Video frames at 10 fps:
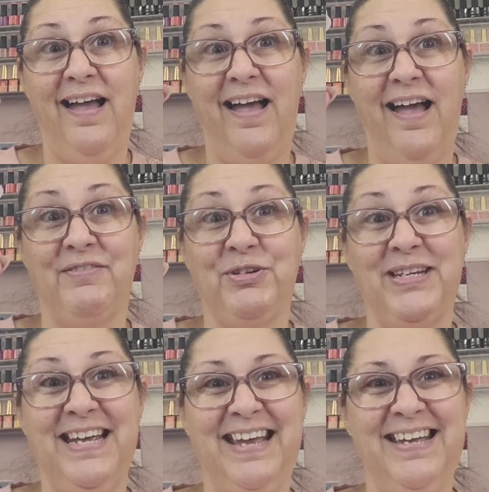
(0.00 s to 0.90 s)
Have a
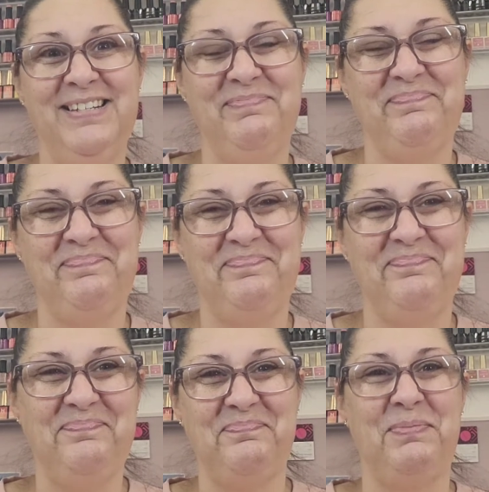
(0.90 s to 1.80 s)
great day.
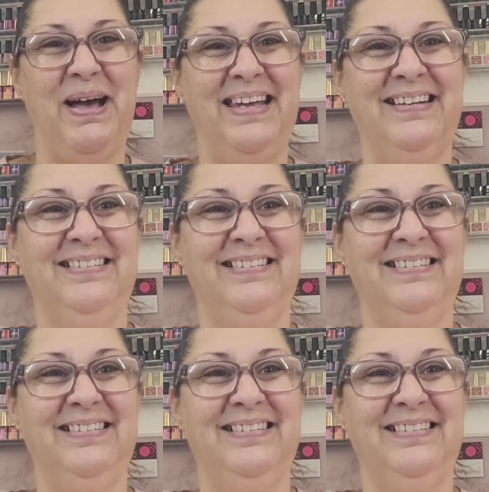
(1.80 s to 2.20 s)
Bye-bye.